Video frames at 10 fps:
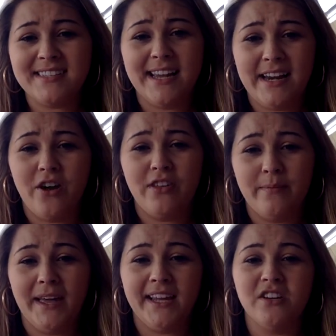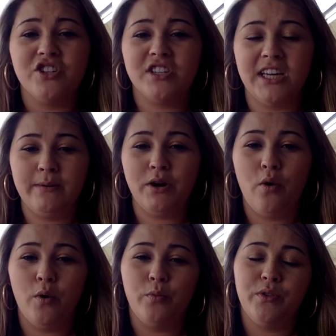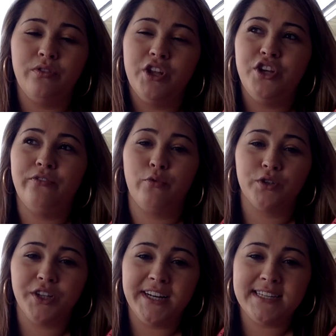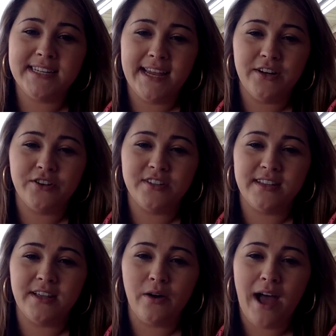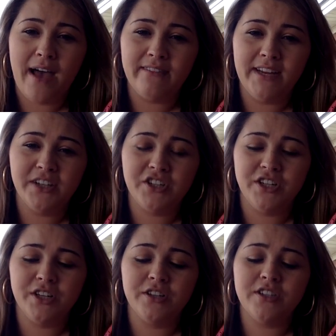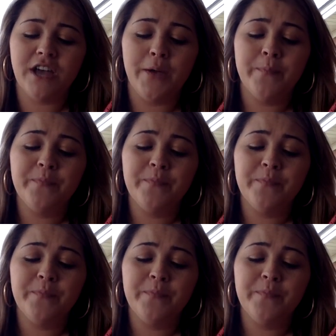They know them. They can just keep going with the new fourth grade standards that they'll have next year. So